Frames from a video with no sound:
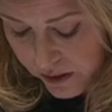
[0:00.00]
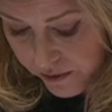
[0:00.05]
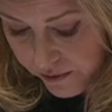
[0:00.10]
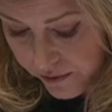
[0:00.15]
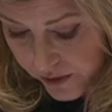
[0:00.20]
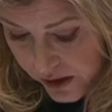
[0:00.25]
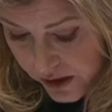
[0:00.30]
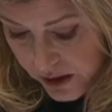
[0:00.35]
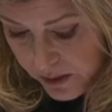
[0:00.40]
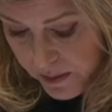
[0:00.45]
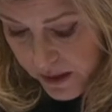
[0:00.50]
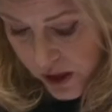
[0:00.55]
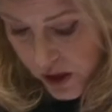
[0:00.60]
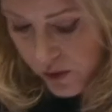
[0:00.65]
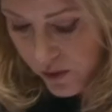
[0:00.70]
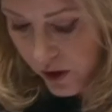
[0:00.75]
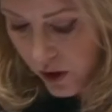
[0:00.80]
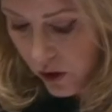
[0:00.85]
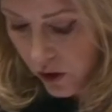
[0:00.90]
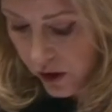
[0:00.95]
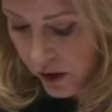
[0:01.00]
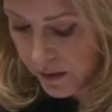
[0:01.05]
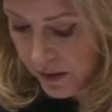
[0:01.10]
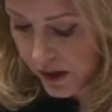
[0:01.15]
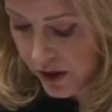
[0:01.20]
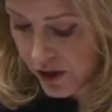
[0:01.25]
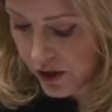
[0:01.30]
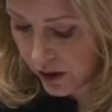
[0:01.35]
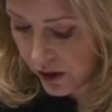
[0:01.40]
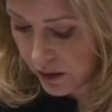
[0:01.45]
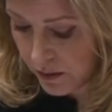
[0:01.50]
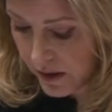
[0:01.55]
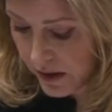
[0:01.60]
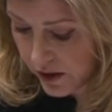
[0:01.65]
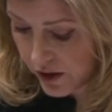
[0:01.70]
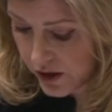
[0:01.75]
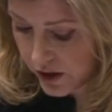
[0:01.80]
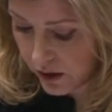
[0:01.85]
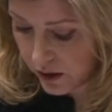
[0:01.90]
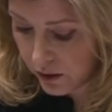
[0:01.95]
the first major economy to
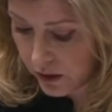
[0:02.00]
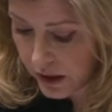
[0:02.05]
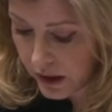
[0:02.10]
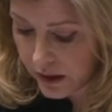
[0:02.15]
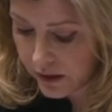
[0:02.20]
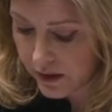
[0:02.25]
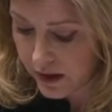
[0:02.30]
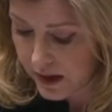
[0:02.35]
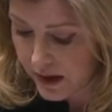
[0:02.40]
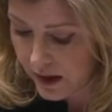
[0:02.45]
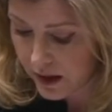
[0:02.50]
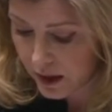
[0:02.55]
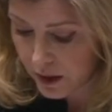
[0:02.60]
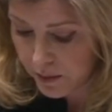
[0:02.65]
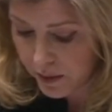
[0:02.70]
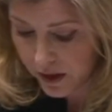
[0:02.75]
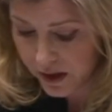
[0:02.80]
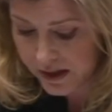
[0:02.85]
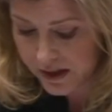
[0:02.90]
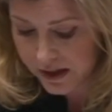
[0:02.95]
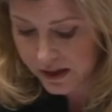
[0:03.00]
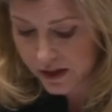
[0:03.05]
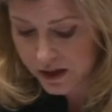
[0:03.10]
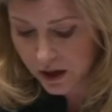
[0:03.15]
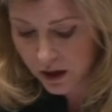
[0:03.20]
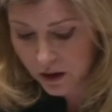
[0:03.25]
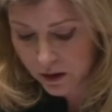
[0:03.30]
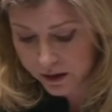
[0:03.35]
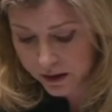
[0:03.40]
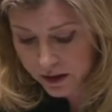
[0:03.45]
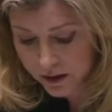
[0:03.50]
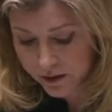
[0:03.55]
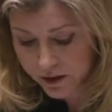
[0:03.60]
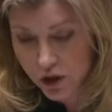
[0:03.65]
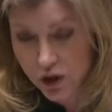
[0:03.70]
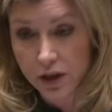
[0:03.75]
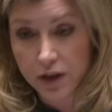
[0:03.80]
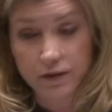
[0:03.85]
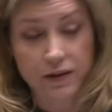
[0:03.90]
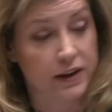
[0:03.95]
commit to the legally binding target of
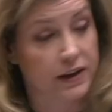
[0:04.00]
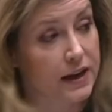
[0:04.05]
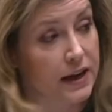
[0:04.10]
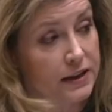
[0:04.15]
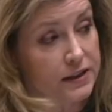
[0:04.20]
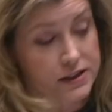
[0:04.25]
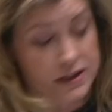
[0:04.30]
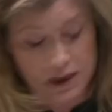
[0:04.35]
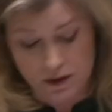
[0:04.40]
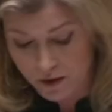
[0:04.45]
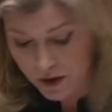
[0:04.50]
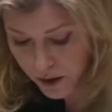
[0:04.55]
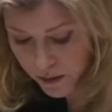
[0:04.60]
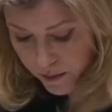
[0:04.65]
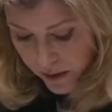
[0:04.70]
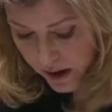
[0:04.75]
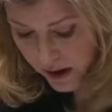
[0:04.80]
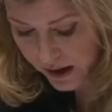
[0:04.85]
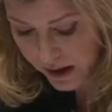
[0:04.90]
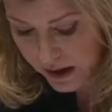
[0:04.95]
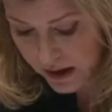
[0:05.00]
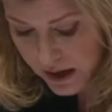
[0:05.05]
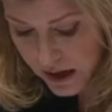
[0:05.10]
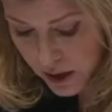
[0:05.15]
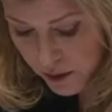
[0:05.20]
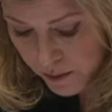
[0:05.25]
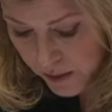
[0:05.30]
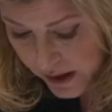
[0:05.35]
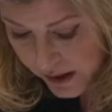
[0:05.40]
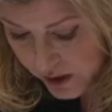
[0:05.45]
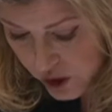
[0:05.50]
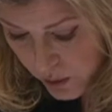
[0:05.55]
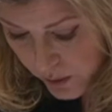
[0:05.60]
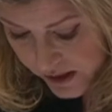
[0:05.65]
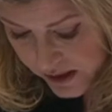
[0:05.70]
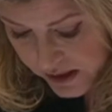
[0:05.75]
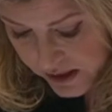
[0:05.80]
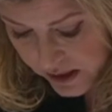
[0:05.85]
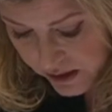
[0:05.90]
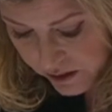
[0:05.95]
achieving net zero by
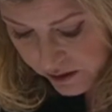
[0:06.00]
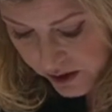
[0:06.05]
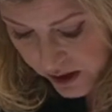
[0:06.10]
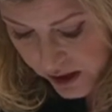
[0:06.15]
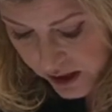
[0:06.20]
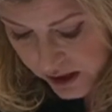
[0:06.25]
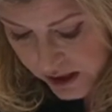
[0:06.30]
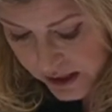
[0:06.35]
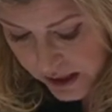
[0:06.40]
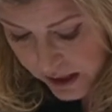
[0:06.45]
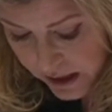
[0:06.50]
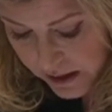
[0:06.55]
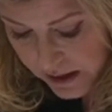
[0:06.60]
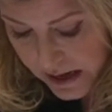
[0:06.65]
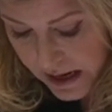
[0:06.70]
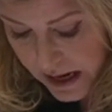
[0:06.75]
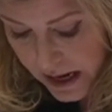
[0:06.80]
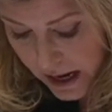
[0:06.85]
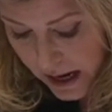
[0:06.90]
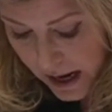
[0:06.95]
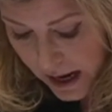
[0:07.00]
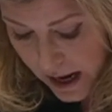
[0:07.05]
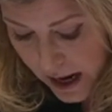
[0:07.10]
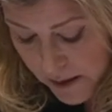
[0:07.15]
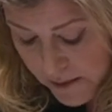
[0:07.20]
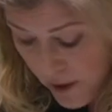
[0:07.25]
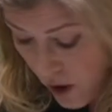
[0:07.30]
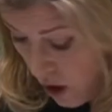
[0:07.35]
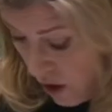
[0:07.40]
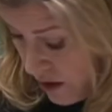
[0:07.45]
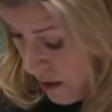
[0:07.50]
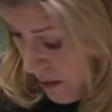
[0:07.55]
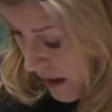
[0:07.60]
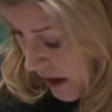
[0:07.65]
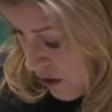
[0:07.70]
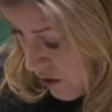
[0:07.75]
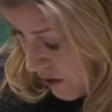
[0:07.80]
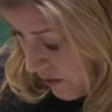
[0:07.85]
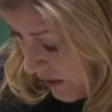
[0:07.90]
2030. On the matter